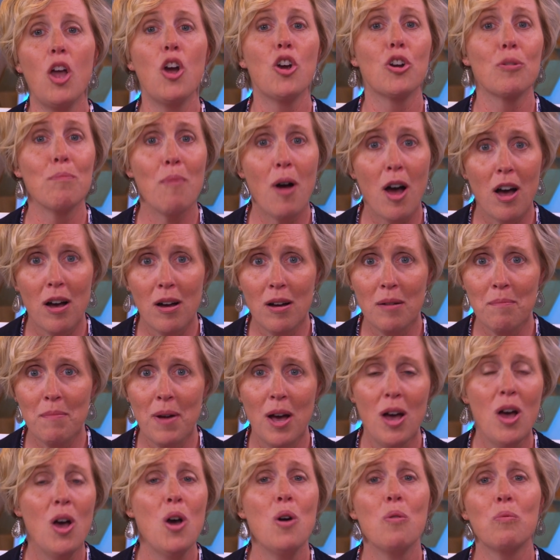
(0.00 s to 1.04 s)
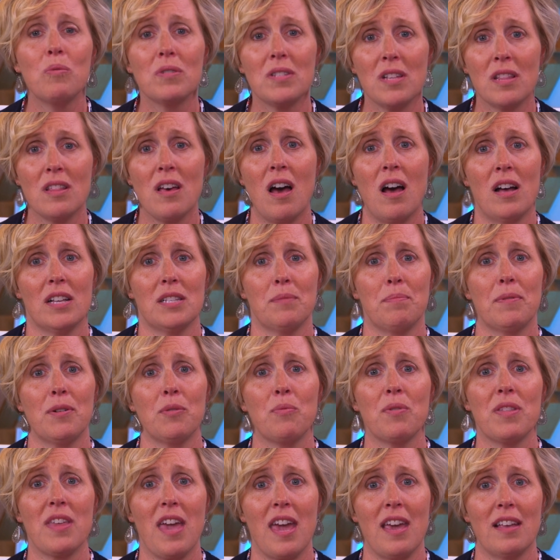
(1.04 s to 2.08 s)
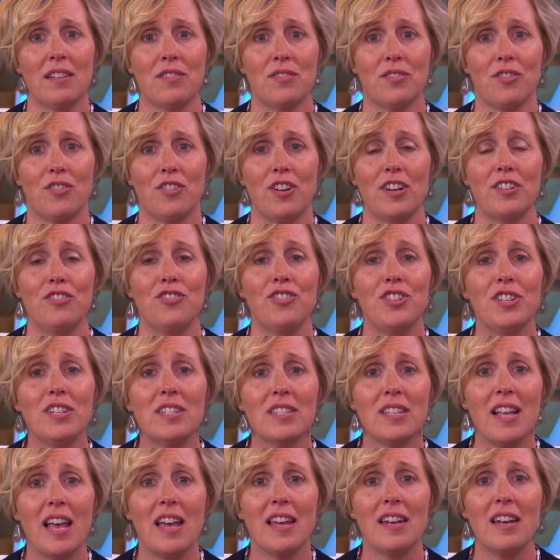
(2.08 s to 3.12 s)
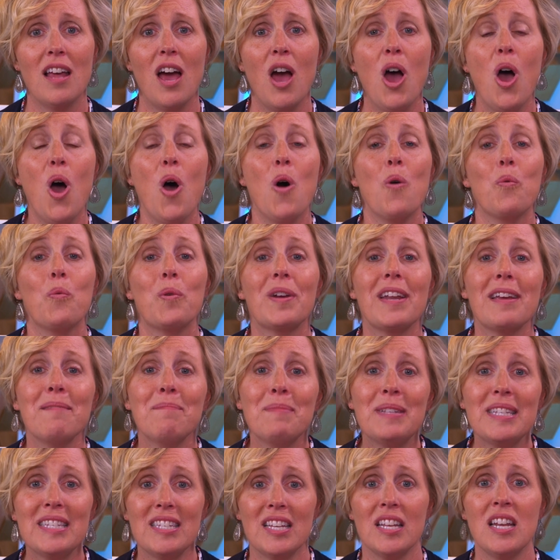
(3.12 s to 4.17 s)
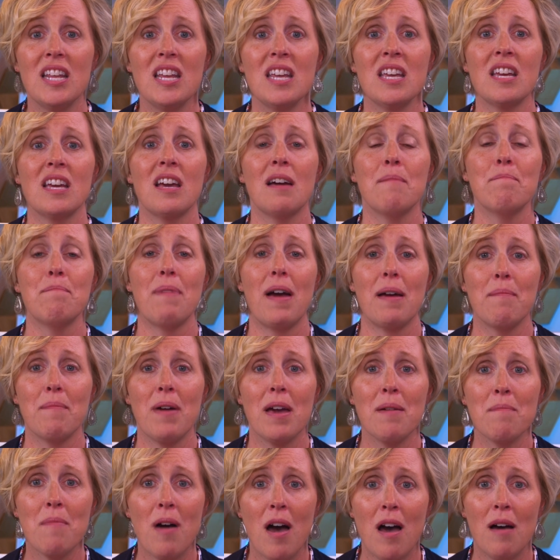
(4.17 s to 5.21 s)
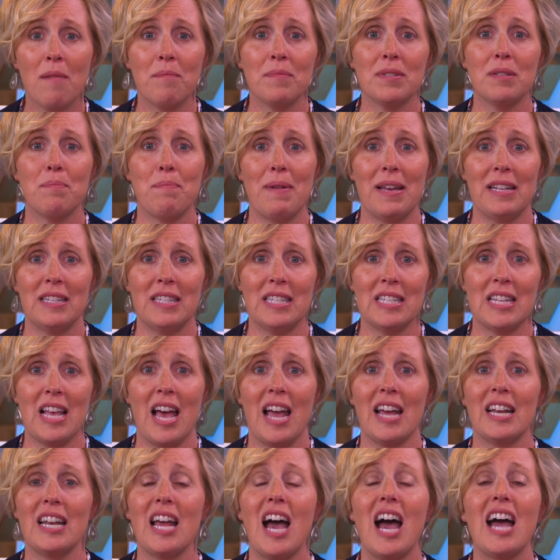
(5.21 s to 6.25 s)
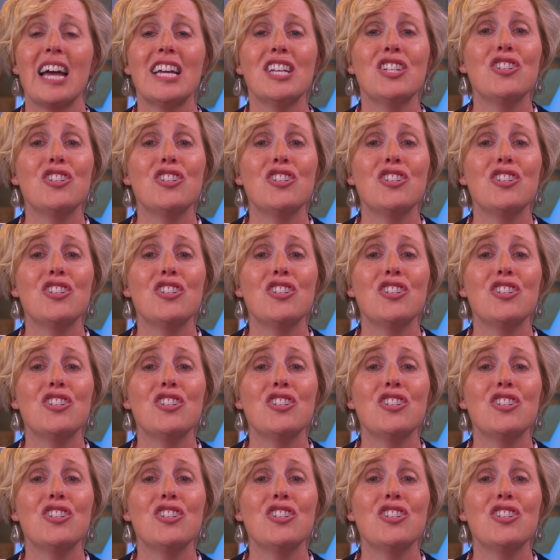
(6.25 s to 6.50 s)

Her mom was in the hospital with cancer and she said, "When I'm sitting by my mom's bedside, I